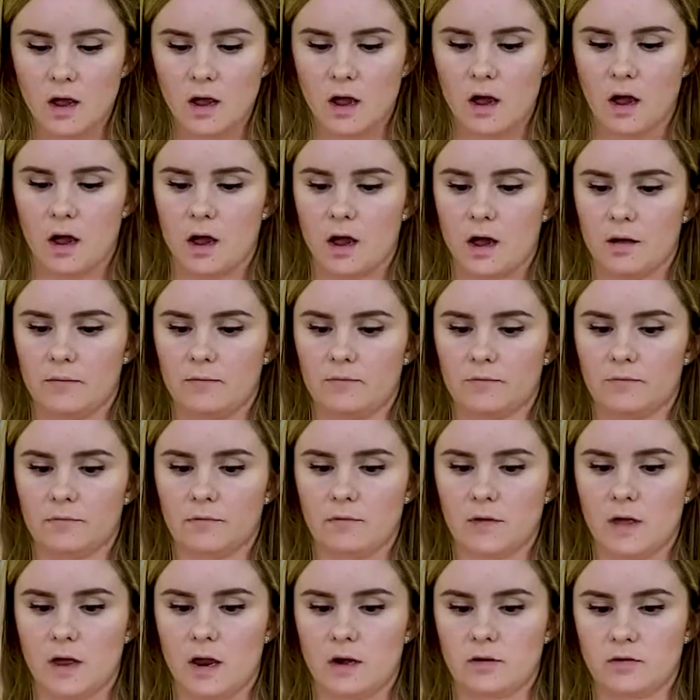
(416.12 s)

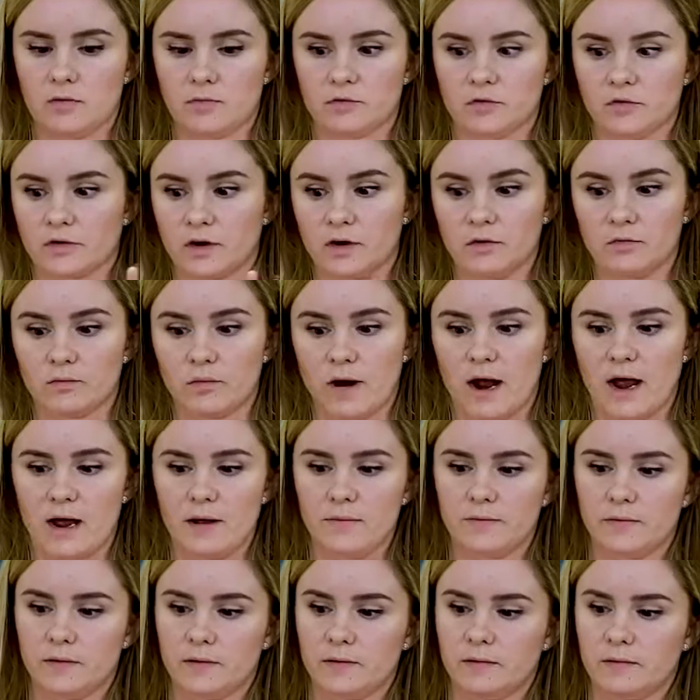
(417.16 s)
And you're just gonna
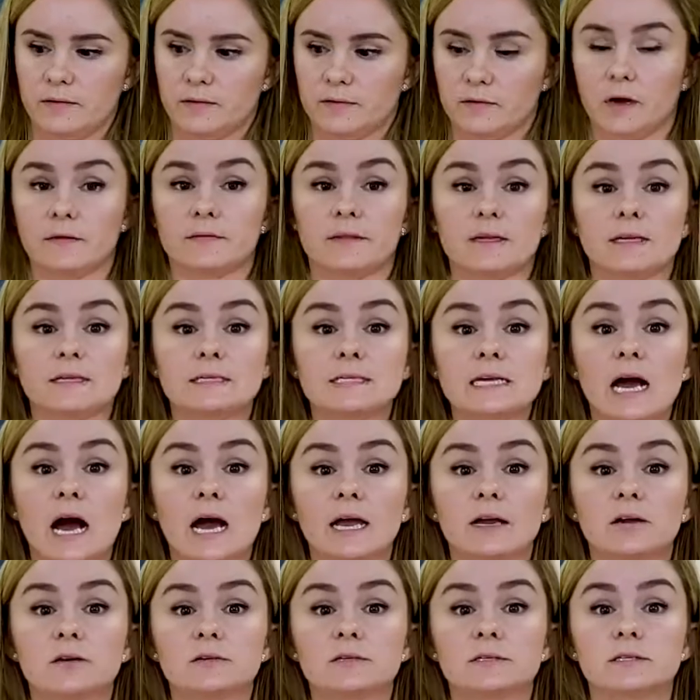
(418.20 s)
wrap, not the
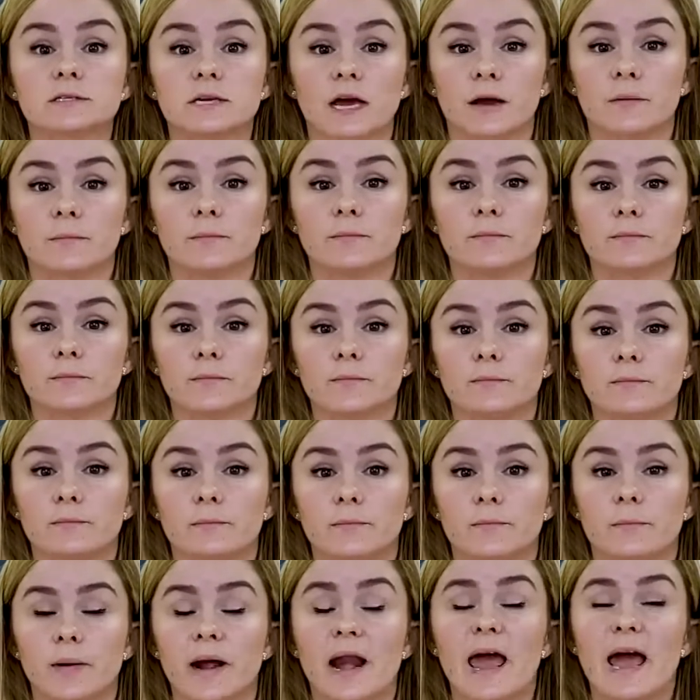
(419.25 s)
entire stem,
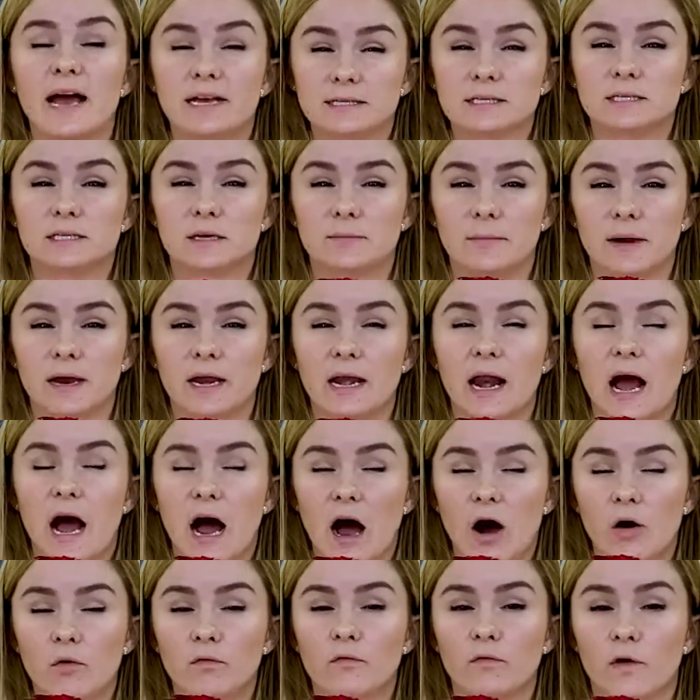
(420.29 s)
but estimate
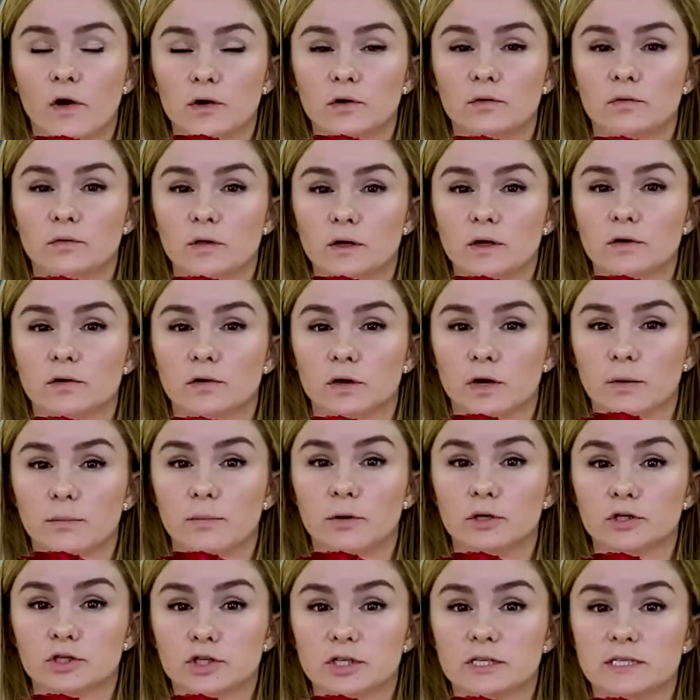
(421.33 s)
how far you think you're gonna
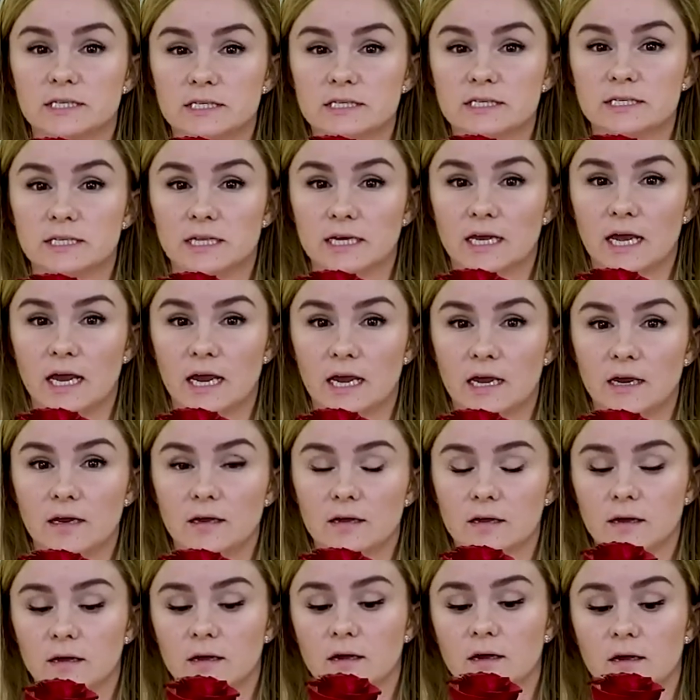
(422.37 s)
push this into the
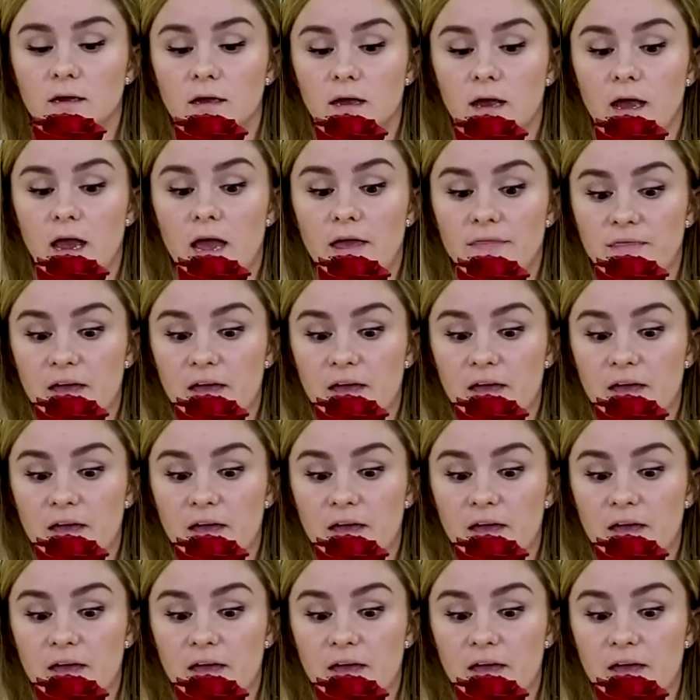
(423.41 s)
cake, and